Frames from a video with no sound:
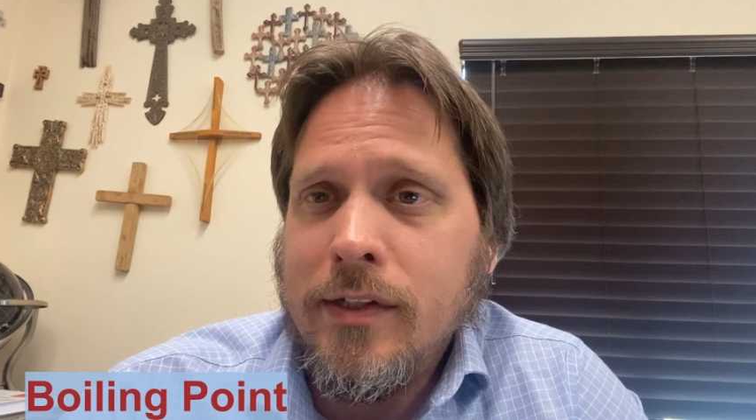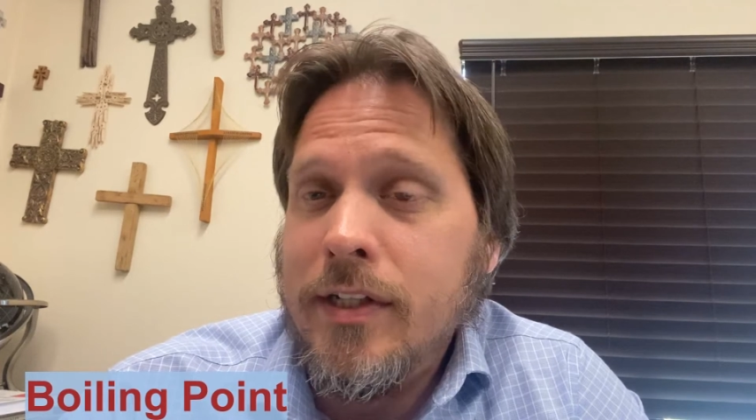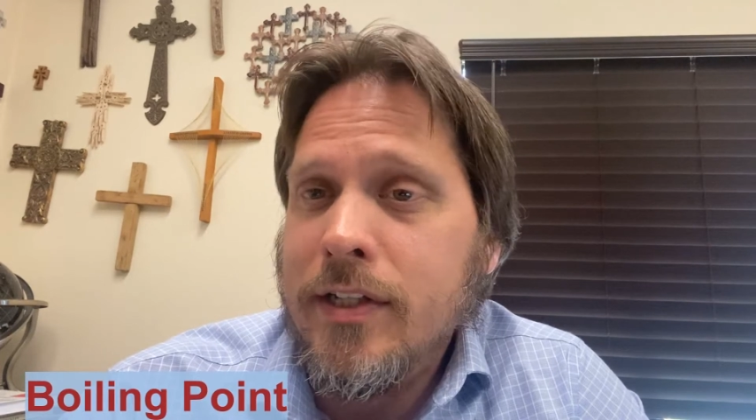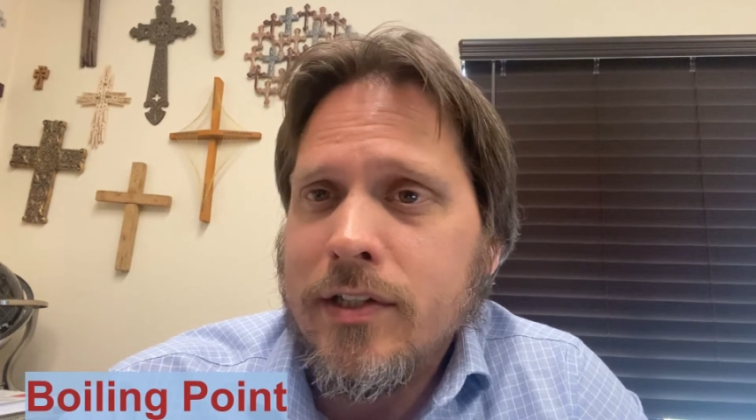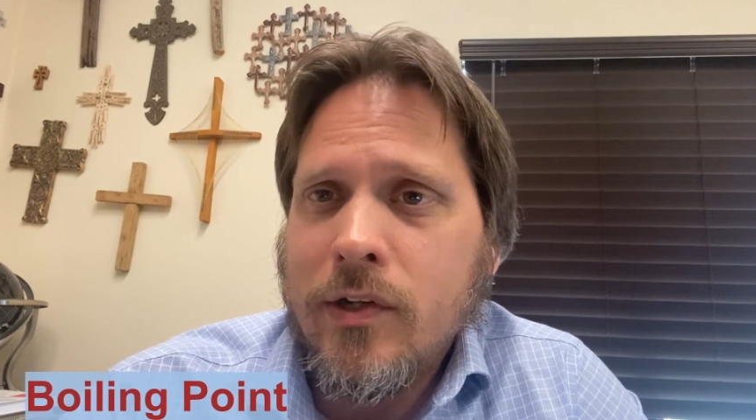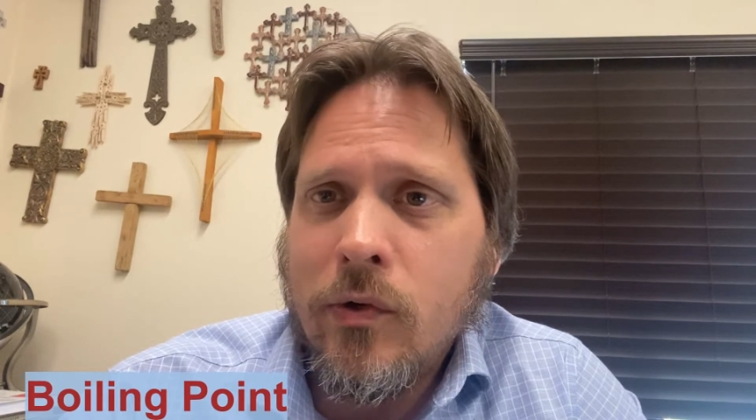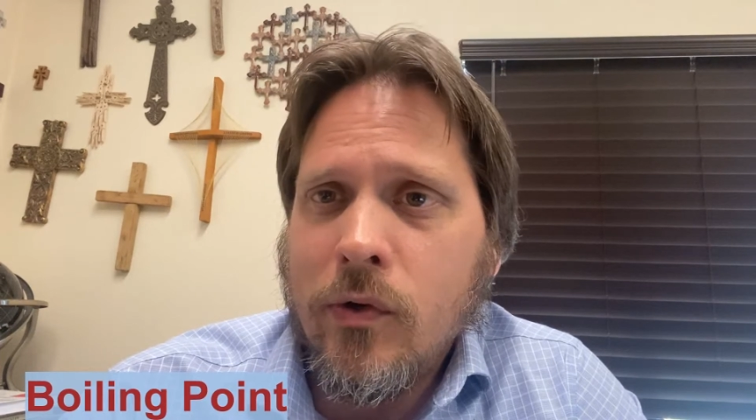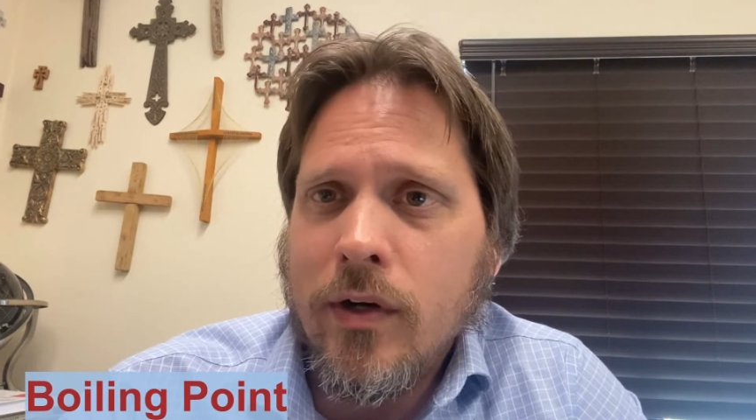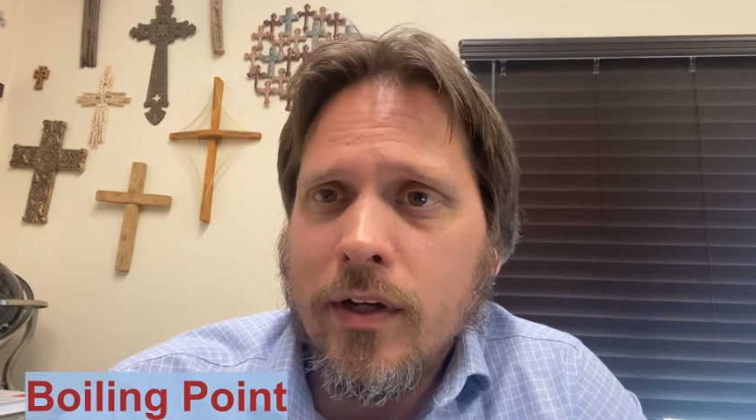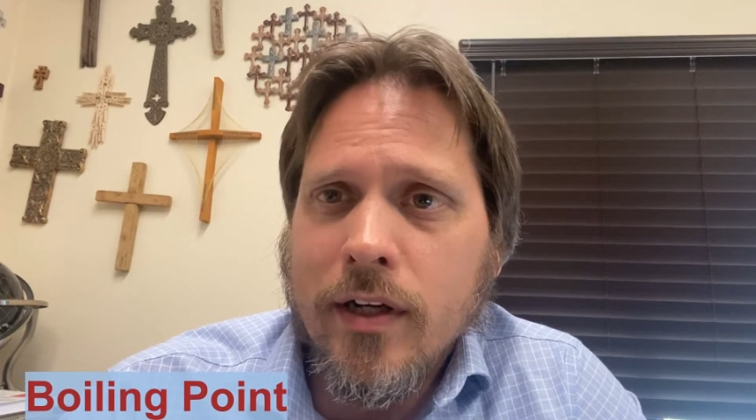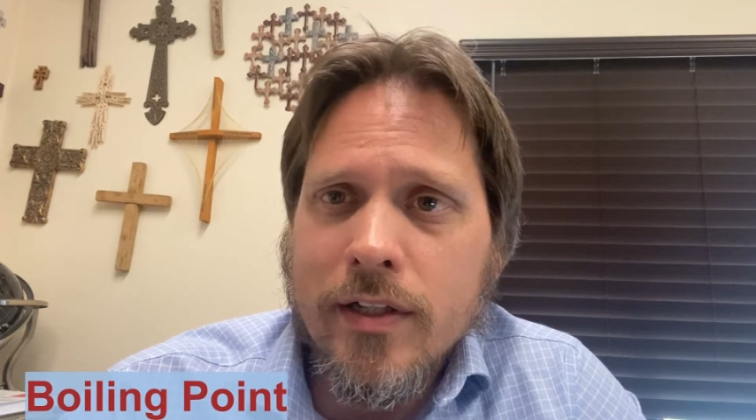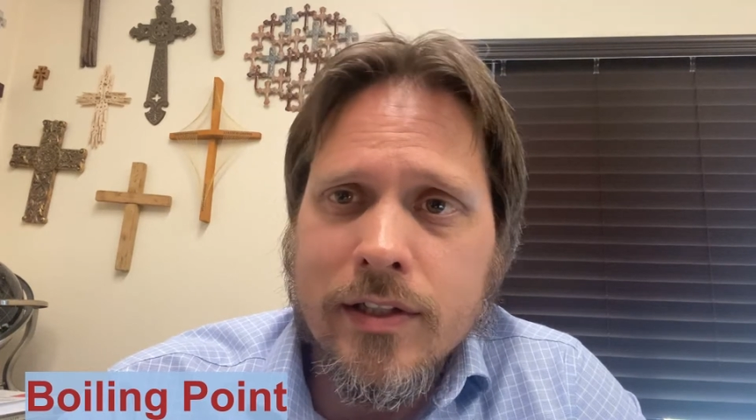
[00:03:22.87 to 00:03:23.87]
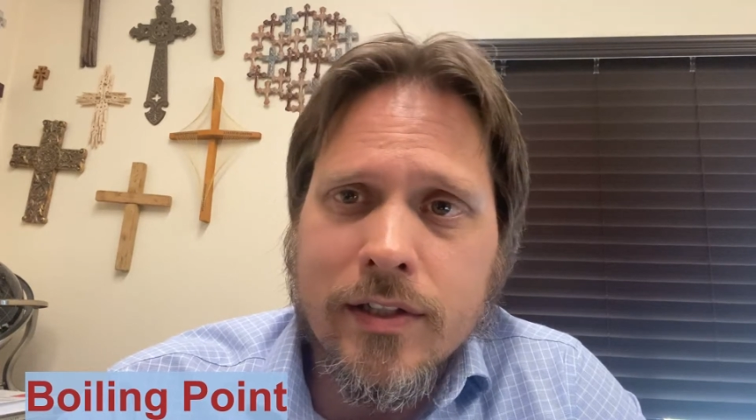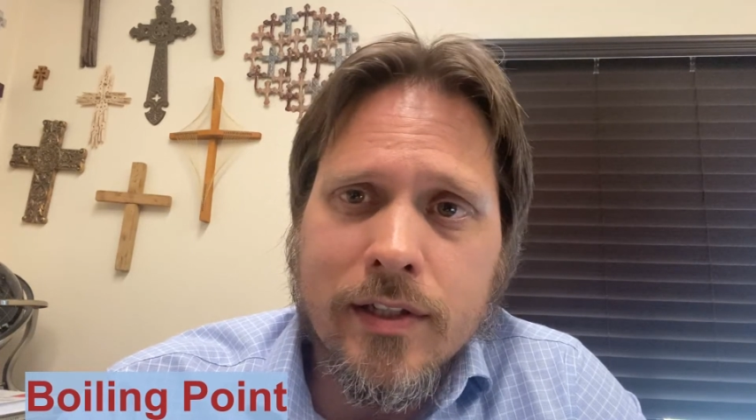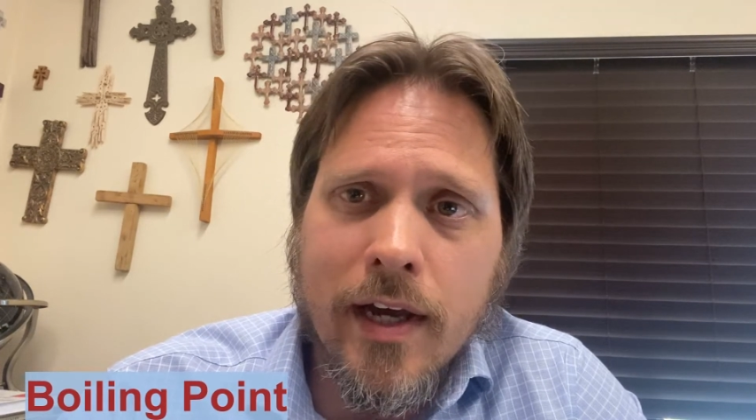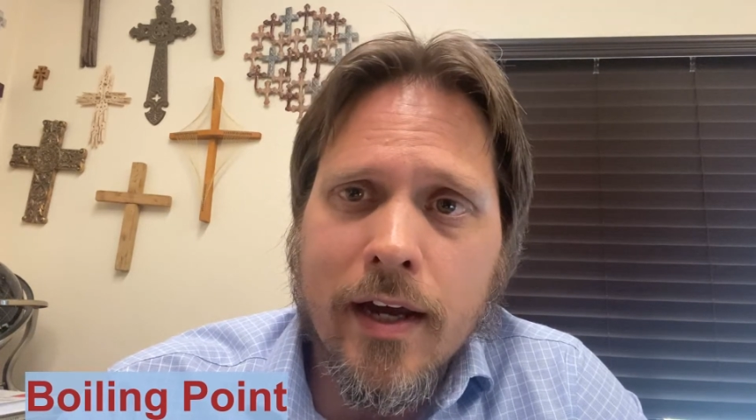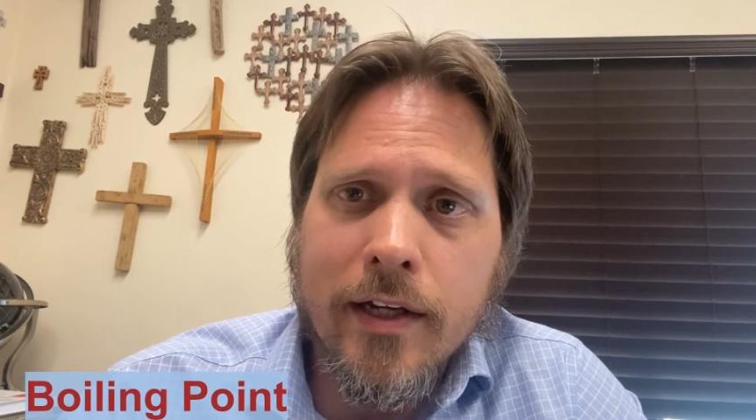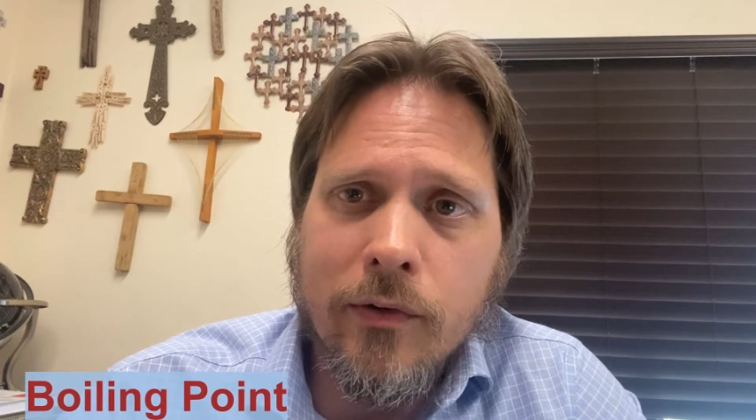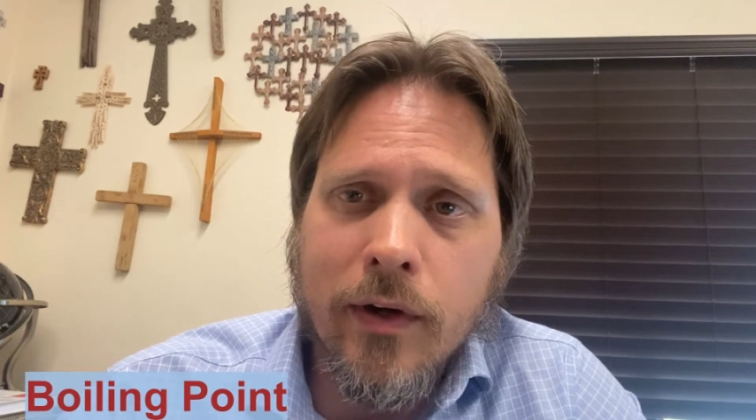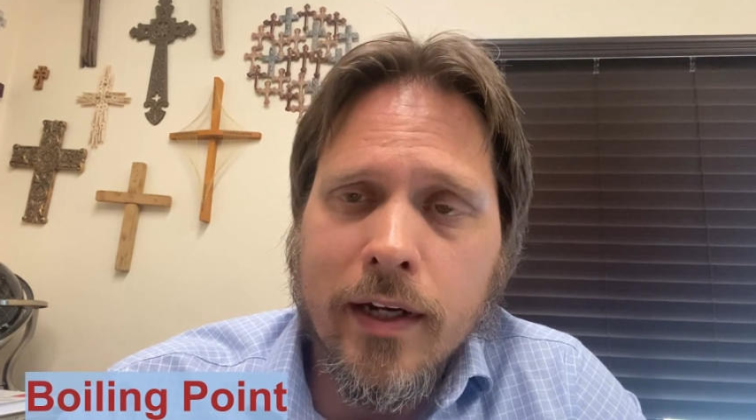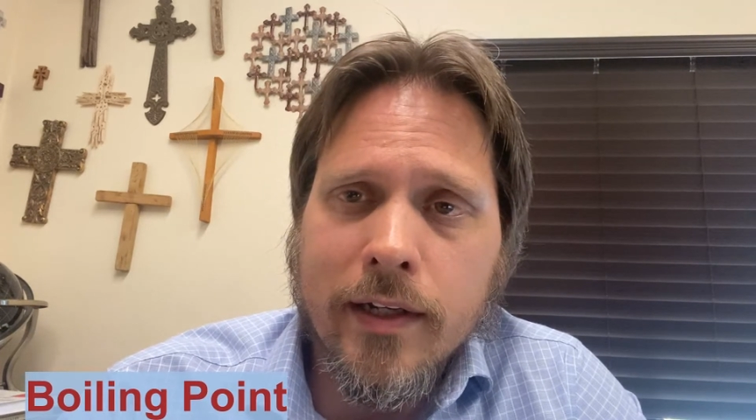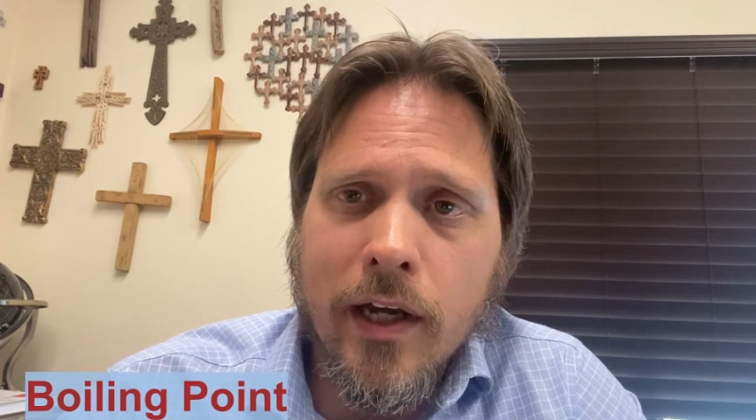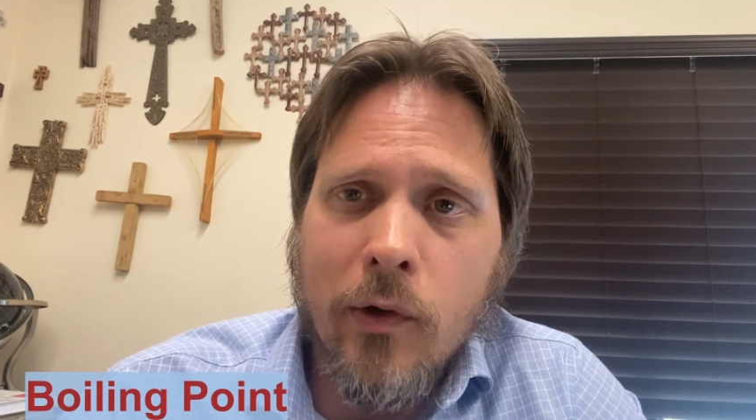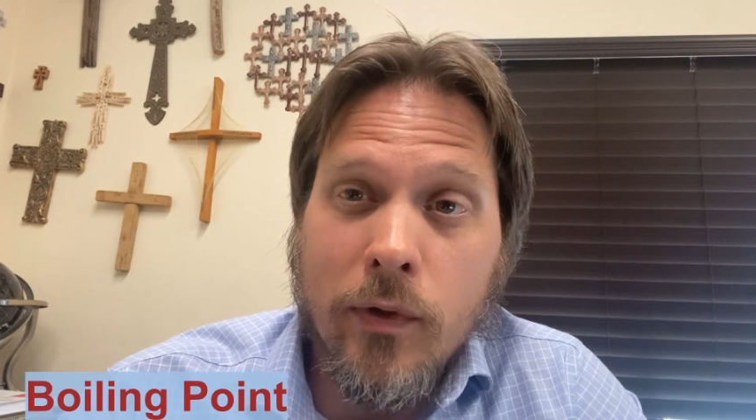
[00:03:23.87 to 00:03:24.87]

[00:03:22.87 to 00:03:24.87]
discord in our society right now.